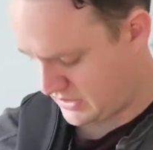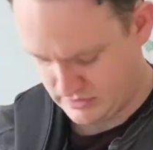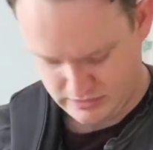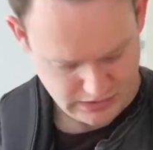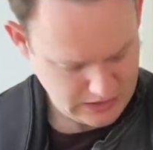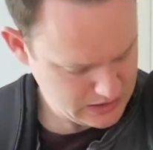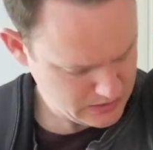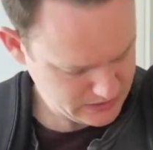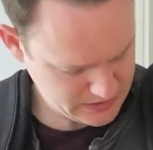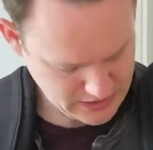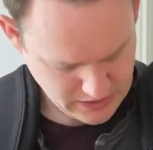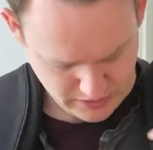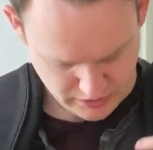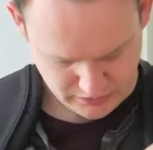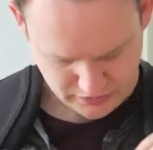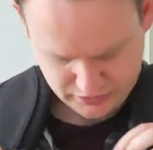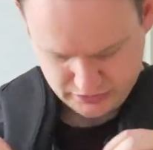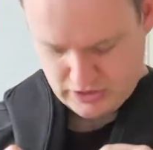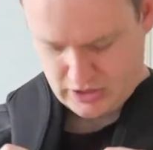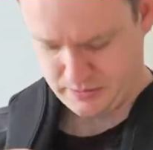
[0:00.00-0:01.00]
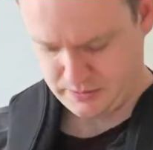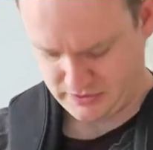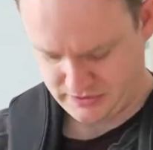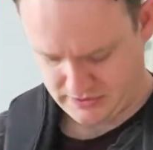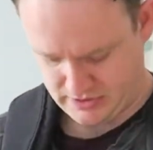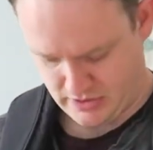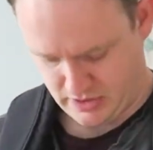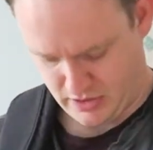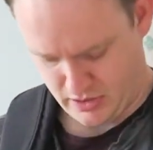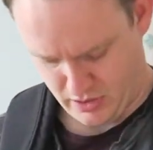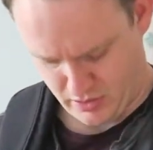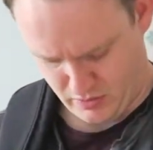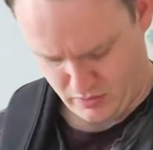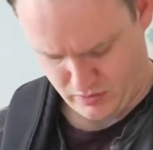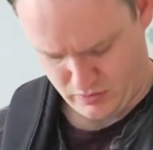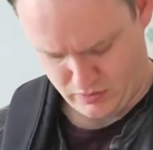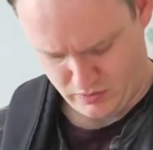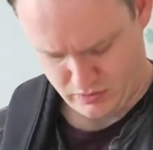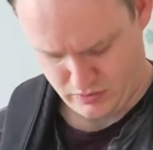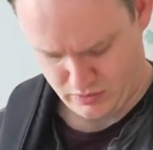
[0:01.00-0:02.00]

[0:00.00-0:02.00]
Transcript: as low down on the straps as they go,